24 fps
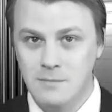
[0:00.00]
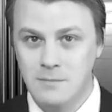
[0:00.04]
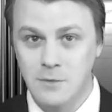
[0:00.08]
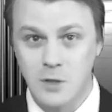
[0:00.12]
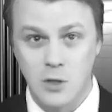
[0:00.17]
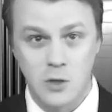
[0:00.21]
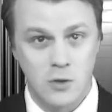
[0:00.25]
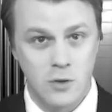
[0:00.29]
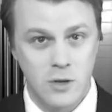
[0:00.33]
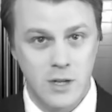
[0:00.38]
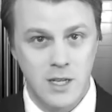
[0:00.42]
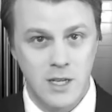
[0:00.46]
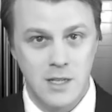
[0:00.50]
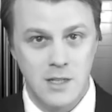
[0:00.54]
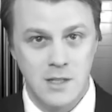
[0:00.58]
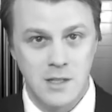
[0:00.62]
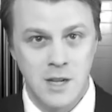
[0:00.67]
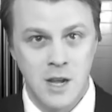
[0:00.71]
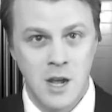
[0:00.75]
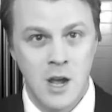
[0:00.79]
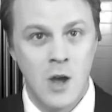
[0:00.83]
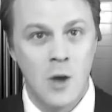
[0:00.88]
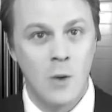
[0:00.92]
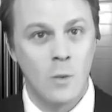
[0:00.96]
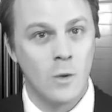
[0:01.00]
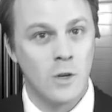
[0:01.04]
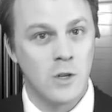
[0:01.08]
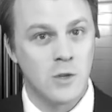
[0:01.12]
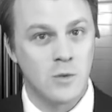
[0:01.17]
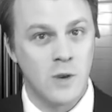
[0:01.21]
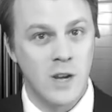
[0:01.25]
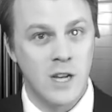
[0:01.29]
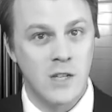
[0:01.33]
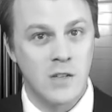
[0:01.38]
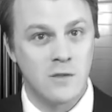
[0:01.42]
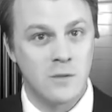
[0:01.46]
The trees, which
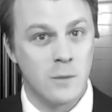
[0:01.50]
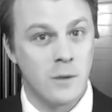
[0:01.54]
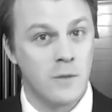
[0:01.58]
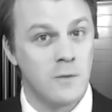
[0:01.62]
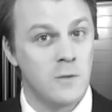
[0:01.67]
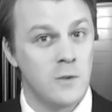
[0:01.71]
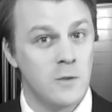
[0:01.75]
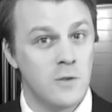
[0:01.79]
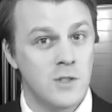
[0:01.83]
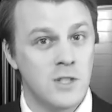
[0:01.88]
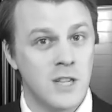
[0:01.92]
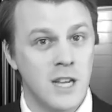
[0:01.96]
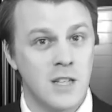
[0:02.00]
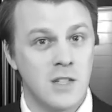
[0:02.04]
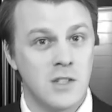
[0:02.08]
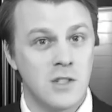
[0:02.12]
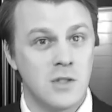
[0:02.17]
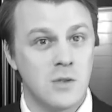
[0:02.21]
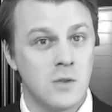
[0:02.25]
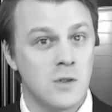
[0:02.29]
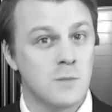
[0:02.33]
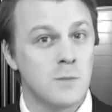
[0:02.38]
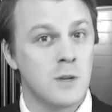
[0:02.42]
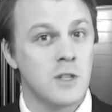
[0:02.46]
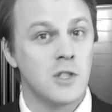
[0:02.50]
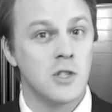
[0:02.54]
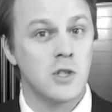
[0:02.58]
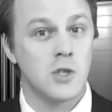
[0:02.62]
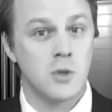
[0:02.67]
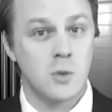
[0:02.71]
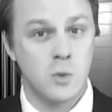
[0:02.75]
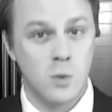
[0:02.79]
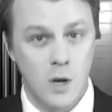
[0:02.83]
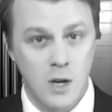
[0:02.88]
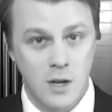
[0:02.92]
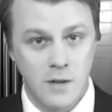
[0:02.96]
range from a few cents to as much as
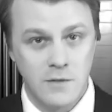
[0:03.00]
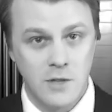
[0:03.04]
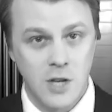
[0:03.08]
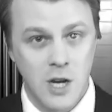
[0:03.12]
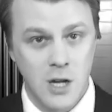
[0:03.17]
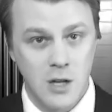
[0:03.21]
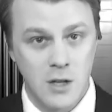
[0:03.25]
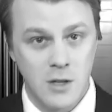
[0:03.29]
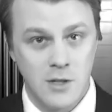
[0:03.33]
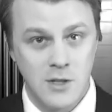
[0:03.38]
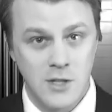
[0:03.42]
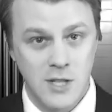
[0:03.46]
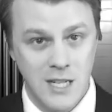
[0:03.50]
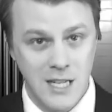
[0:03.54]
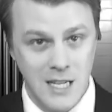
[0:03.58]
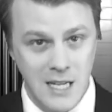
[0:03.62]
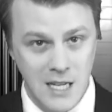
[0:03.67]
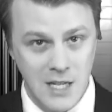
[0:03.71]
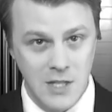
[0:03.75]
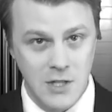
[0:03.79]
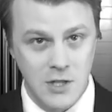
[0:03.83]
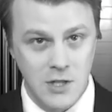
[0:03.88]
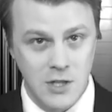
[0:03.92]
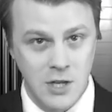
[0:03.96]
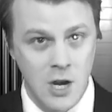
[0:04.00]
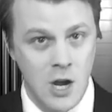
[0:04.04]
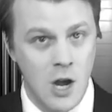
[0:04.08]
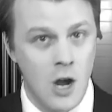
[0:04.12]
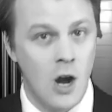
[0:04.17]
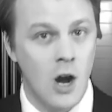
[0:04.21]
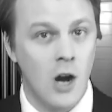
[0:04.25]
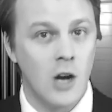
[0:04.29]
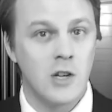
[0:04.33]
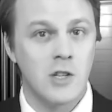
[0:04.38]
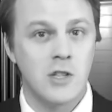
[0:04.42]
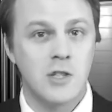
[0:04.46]
$12 each,
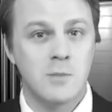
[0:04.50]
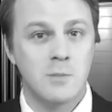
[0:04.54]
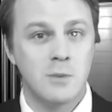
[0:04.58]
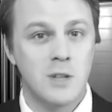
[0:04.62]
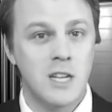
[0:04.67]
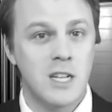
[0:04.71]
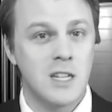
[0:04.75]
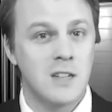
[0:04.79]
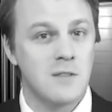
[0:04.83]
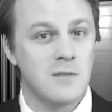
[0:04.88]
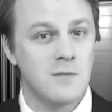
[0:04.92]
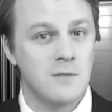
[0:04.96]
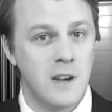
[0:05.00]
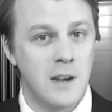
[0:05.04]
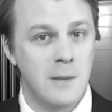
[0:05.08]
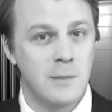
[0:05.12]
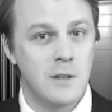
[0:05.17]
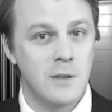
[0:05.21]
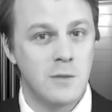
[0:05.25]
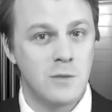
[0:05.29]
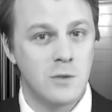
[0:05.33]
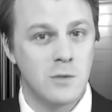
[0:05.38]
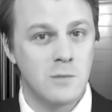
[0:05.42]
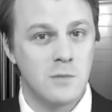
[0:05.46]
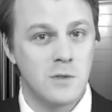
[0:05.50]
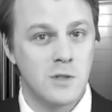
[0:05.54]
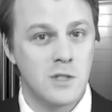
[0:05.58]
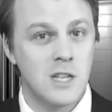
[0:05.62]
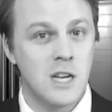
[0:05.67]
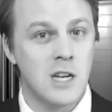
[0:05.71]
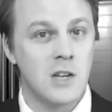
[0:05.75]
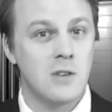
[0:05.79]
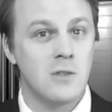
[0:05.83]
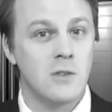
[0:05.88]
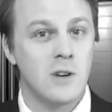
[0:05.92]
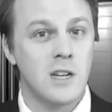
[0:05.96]
are displayed in family rooms
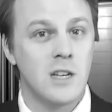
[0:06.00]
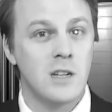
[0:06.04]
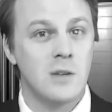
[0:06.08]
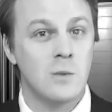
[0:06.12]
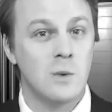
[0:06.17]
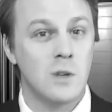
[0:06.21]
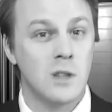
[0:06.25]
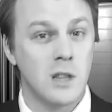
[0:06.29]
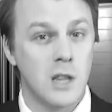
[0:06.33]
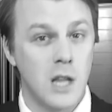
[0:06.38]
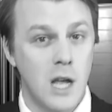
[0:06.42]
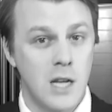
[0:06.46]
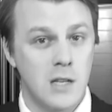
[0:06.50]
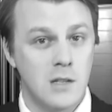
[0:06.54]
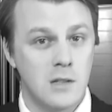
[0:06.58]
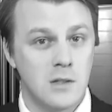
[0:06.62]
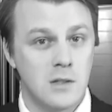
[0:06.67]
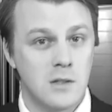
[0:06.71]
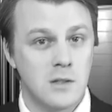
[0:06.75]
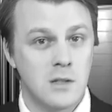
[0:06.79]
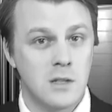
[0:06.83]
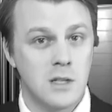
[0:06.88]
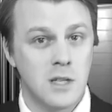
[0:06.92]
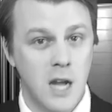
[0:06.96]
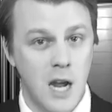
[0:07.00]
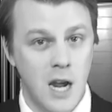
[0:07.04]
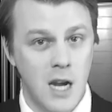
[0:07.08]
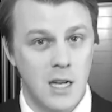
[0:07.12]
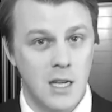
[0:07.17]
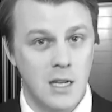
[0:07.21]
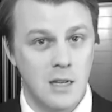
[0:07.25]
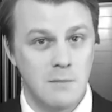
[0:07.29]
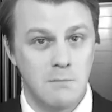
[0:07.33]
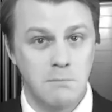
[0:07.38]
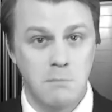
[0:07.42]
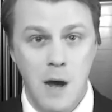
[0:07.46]
decorated with lights,
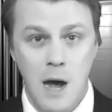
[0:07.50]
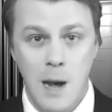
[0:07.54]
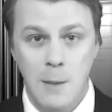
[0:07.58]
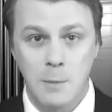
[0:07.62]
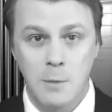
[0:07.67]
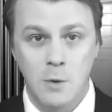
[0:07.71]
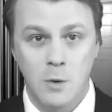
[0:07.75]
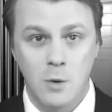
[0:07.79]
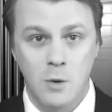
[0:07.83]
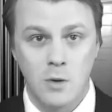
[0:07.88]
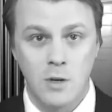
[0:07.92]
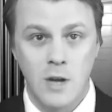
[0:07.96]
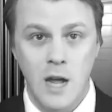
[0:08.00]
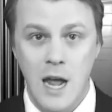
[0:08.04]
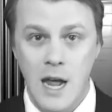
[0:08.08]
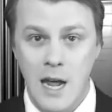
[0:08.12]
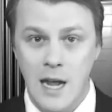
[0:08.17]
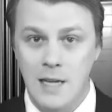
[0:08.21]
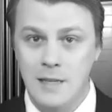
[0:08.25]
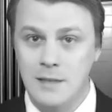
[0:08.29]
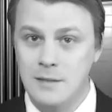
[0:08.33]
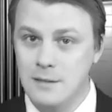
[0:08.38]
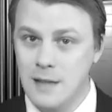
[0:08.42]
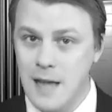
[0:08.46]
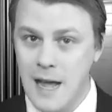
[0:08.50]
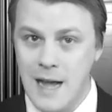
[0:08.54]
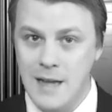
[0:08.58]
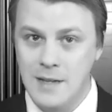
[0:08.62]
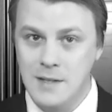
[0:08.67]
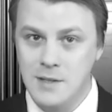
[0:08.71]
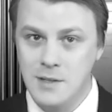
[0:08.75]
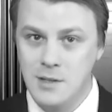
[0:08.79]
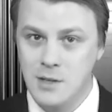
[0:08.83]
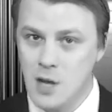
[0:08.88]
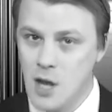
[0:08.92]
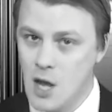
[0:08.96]
candy, popcorn, and
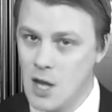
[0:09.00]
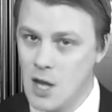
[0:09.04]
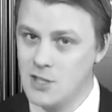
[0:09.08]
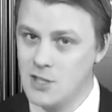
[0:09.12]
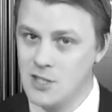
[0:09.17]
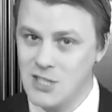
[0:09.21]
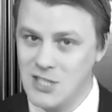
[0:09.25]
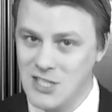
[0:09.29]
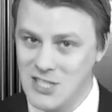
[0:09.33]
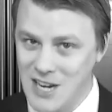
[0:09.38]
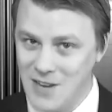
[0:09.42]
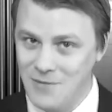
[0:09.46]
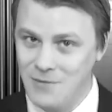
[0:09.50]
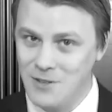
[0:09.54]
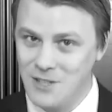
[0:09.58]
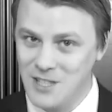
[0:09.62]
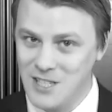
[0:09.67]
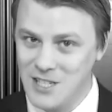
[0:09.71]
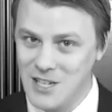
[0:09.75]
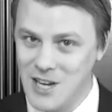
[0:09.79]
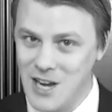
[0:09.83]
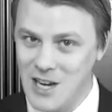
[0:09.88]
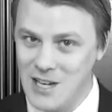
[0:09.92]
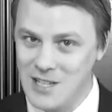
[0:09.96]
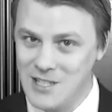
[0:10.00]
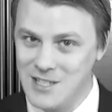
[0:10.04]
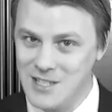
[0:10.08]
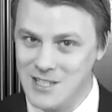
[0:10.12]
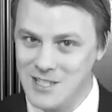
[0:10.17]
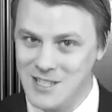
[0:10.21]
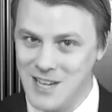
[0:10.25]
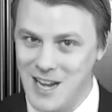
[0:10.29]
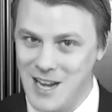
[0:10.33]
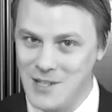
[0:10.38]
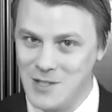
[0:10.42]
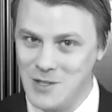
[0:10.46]
glass. Definitely not a
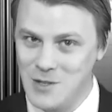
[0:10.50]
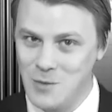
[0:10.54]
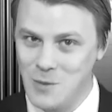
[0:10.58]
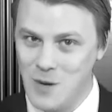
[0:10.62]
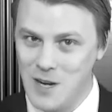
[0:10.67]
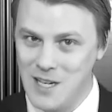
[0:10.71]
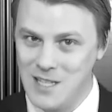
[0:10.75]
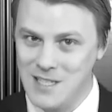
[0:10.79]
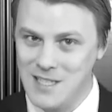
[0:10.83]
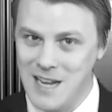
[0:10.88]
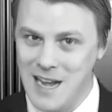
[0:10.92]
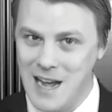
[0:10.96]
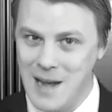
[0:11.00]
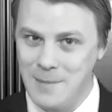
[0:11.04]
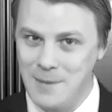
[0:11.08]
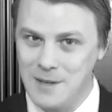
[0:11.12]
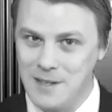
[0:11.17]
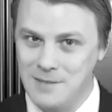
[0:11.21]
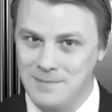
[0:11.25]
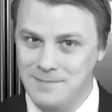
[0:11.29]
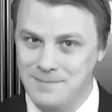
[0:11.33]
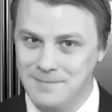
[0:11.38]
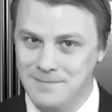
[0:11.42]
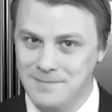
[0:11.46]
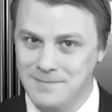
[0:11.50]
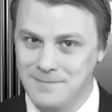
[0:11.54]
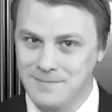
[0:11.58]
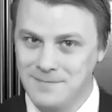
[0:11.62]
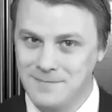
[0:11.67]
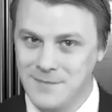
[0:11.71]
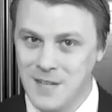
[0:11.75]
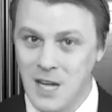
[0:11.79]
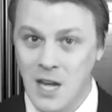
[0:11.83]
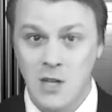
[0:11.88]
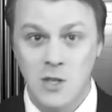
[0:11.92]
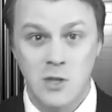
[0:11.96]
disaster waiting to happen.
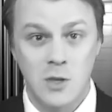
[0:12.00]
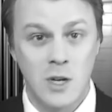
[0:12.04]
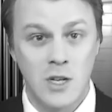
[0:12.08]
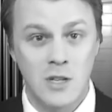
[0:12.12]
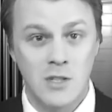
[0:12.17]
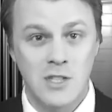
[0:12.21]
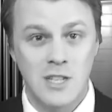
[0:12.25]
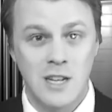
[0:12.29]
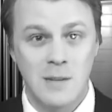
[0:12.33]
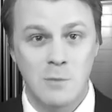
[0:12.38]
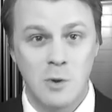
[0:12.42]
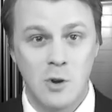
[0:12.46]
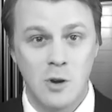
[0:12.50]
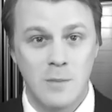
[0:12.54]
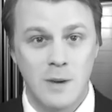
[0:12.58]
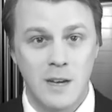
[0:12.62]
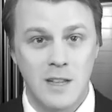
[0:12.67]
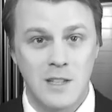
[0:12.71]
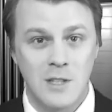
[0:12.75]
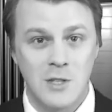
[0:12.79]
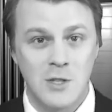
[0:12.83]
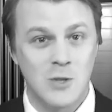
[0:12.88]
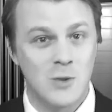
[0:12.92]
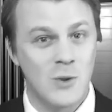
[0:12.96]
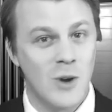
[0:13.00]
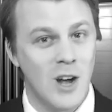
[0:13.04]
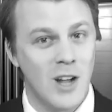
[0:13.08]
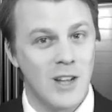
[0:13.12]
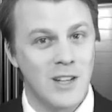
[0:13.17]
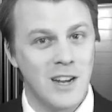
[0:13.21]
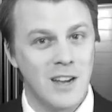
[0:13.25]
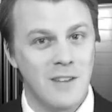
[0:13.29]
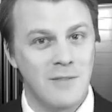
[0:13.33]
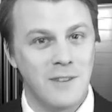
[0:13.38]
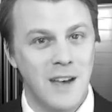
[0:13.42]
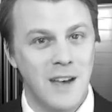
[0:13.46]
To understand more about this new
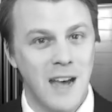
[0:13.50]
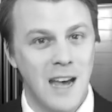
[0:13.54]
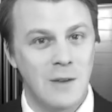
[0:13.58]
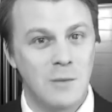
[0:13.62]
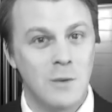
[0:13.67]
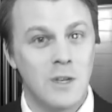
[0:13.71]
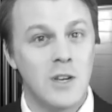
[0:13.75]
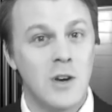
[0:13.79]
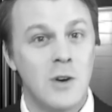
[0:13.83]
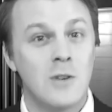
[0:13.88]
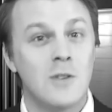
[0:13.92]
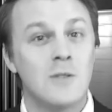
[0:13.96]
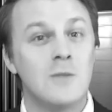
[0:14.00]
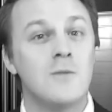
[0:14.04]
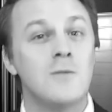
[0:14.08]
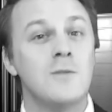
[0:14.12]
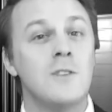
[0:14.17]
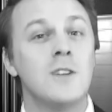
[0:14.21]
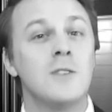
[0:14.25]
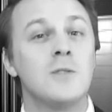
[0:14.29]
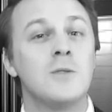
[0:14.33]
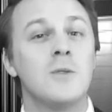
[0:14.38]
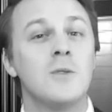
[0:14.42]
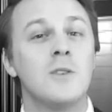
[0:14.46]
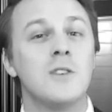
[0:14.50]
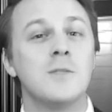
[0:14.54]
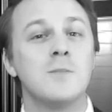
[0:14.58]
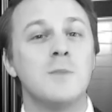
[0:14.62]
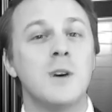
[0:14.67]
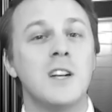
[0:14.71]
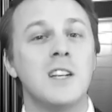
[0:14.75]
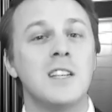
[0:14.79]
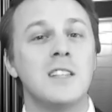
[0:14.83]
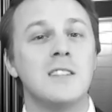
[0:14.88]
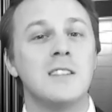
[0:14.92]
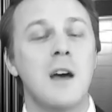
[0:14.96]
holiday fad, we go to field
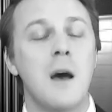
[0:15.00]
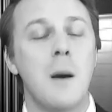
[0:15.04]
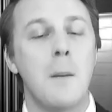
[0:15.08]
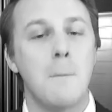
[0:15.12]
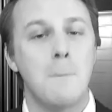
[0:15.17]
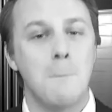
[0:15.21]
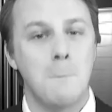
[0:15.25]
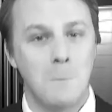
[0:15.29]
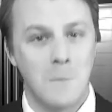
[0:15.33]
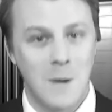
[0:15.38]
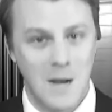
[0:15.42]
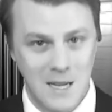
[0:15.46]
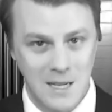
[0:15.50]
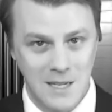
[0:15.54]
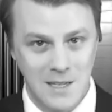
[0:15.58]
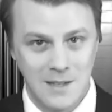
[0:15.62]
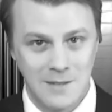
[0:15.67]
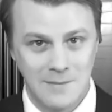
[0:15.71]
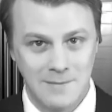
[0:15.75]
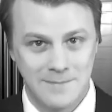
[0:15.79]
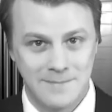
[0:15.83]
correspondent Mike.